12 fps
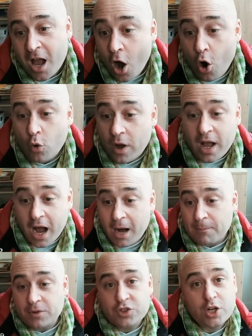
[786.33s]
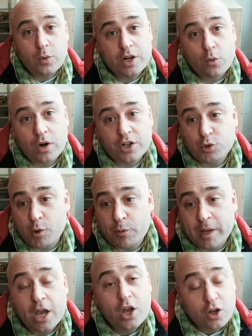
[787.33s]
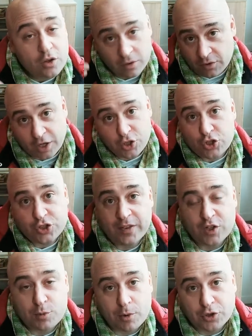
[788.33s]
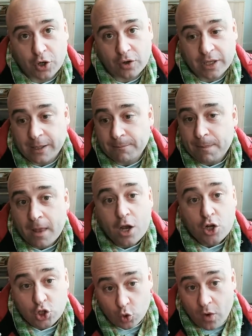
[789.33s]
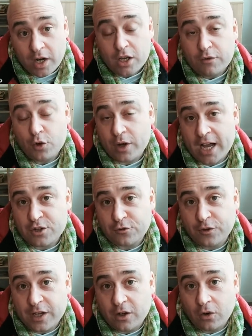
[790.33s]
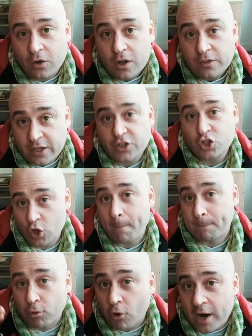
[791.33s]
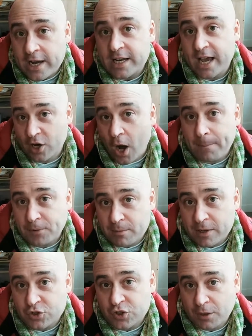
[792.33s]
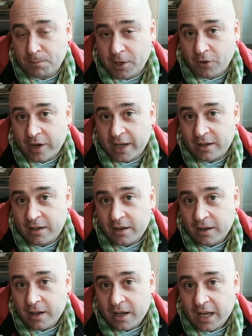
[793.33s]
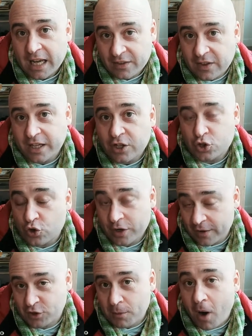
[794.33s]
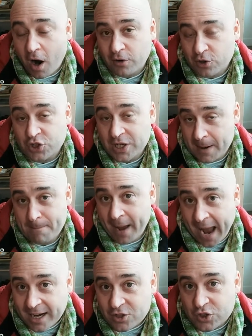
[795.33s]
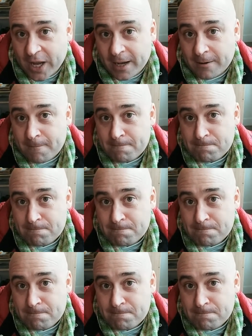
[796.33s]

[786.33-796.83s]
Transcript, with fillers: Oh, um, does anyone here want to dispute with me? I just said this about Turkey. Do any of you guys feel this is a bright and optimistic period in the history of democracy in Pakistan?